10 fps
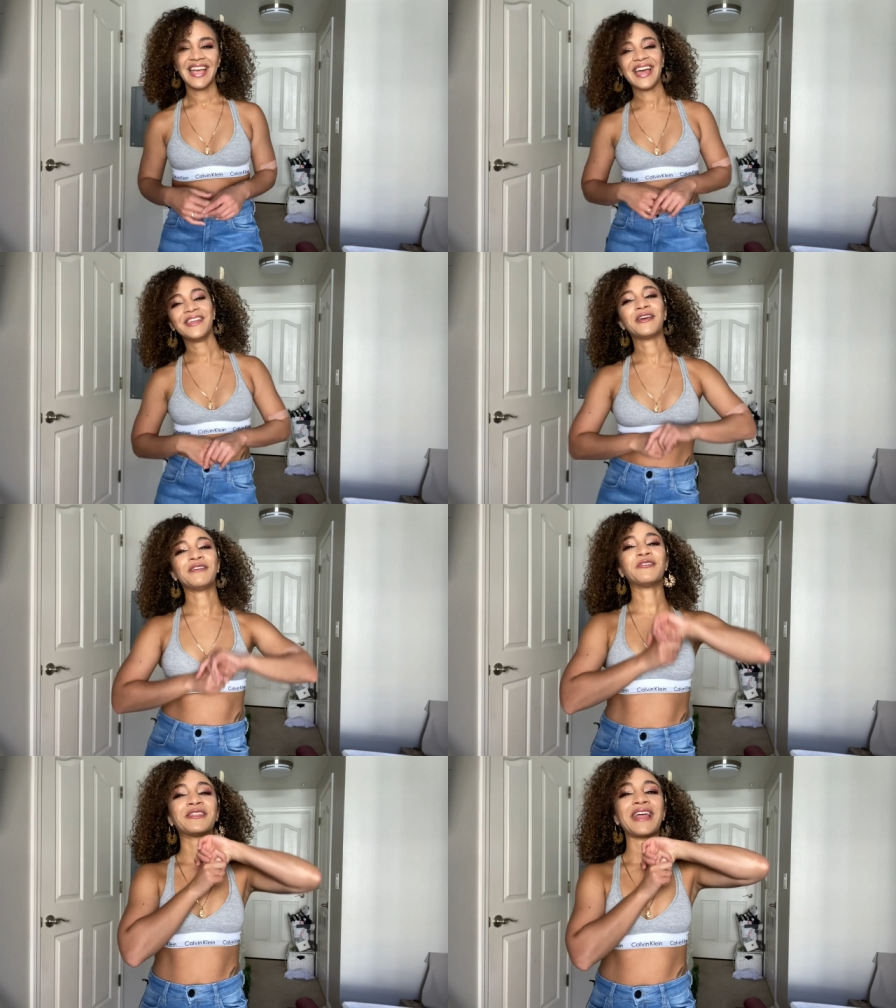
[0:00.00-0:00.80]

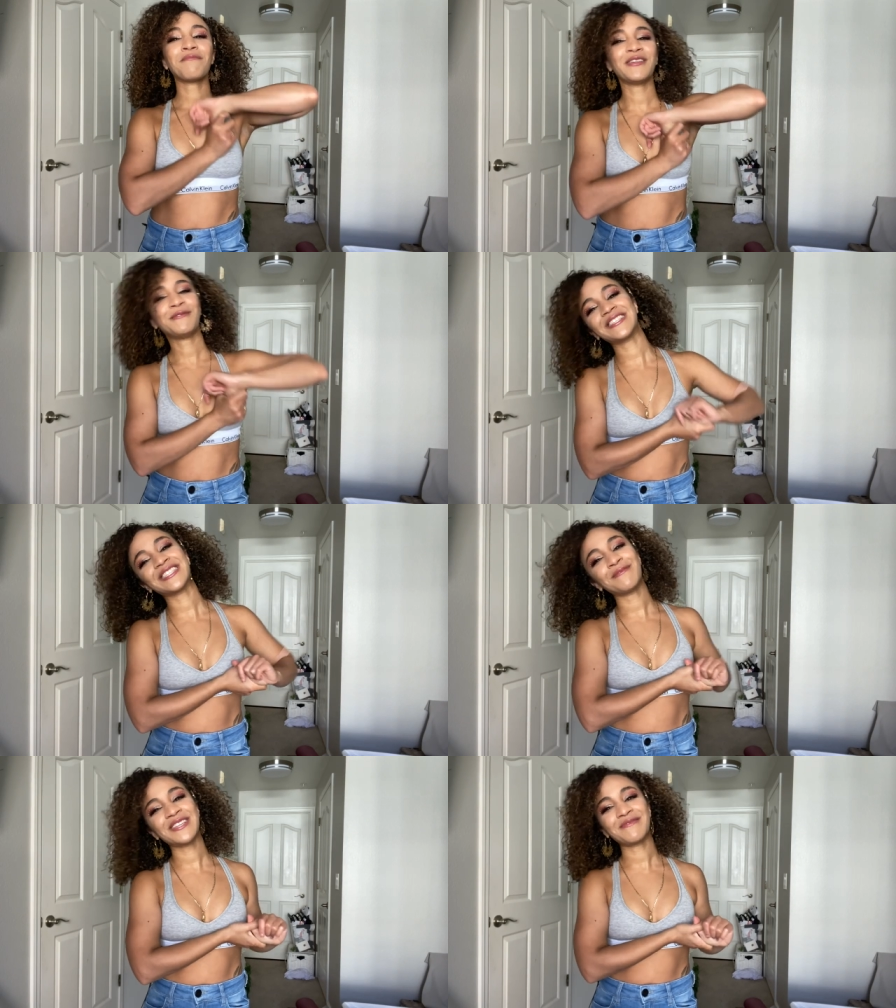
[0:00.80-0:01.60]
Anyway, well, that pretty much
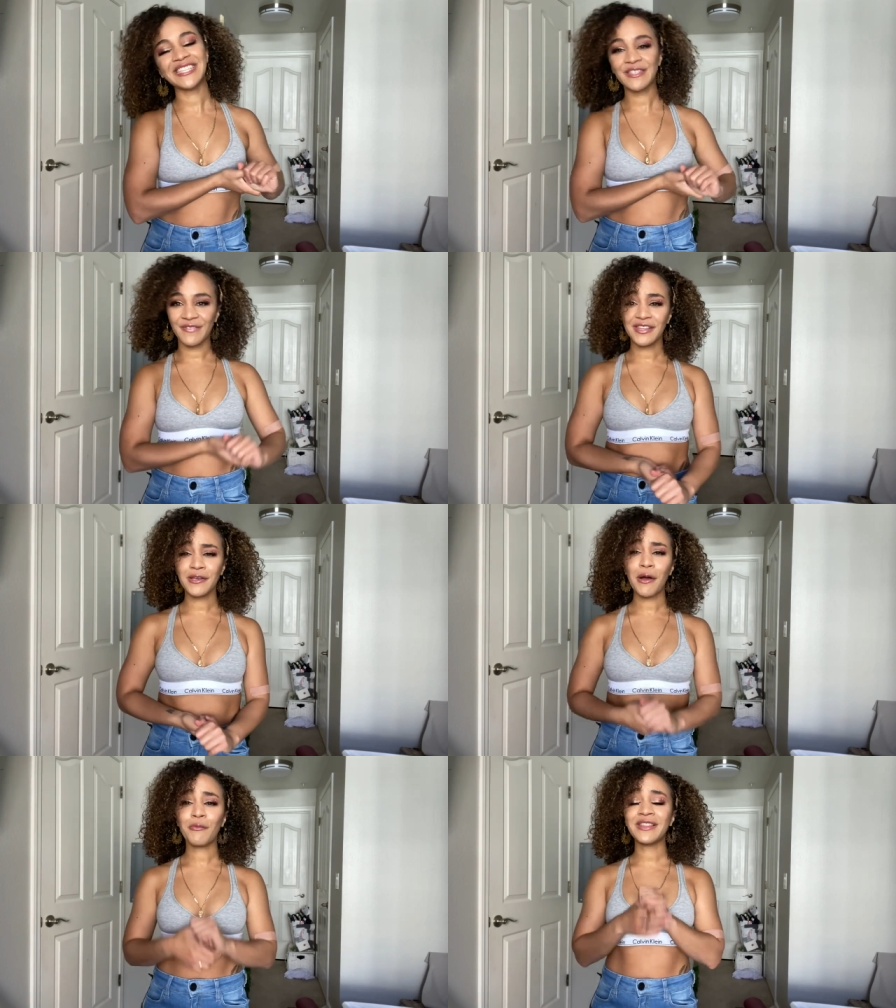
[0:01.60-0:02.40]
sums up this
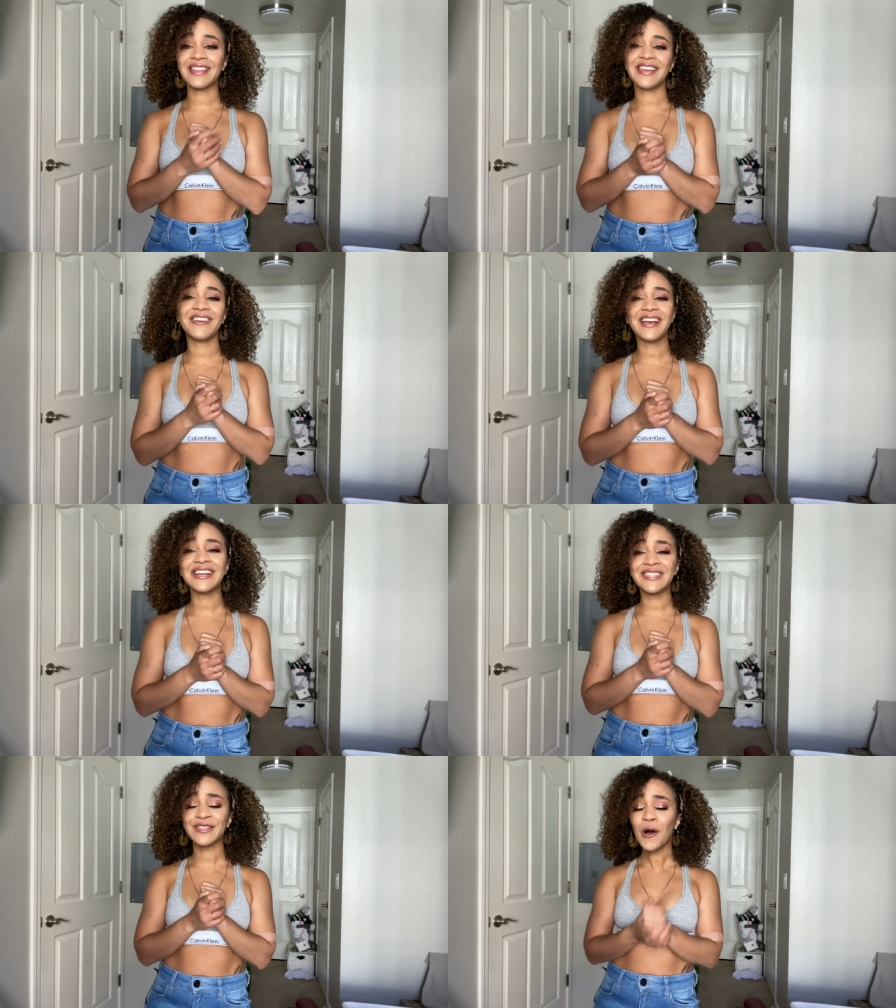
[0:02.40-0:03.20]
video. I want to thank you
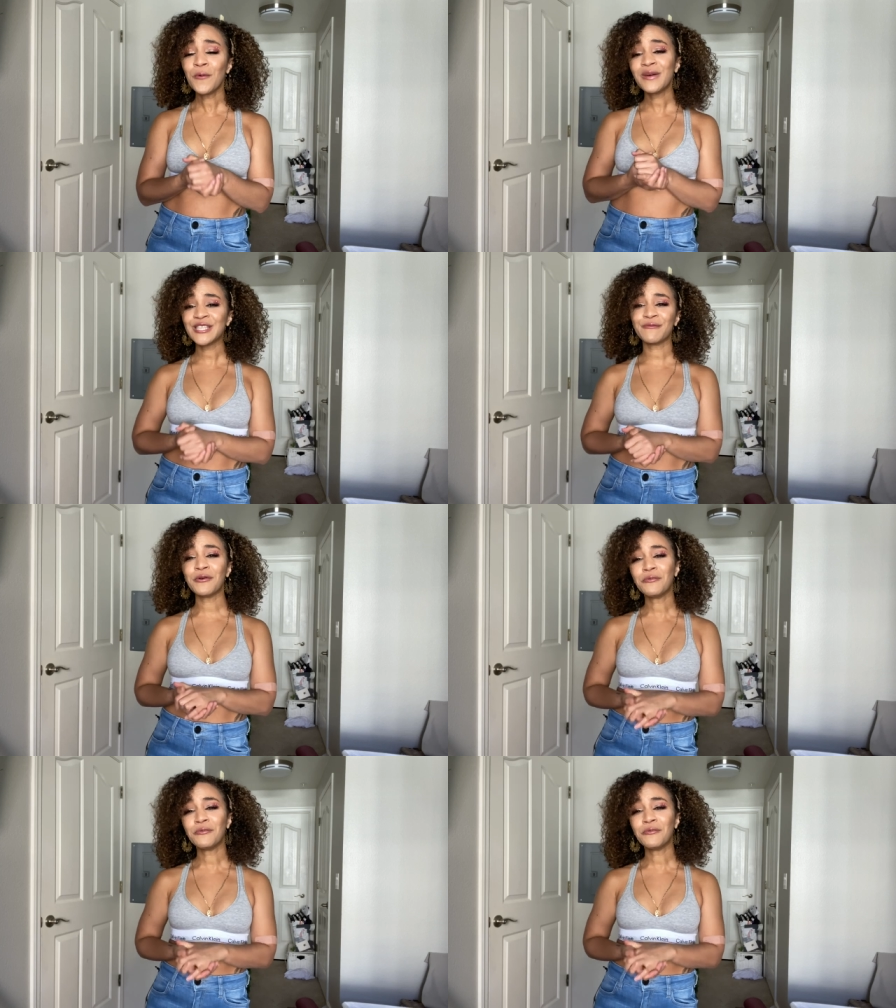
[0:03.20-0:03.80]
guys so much for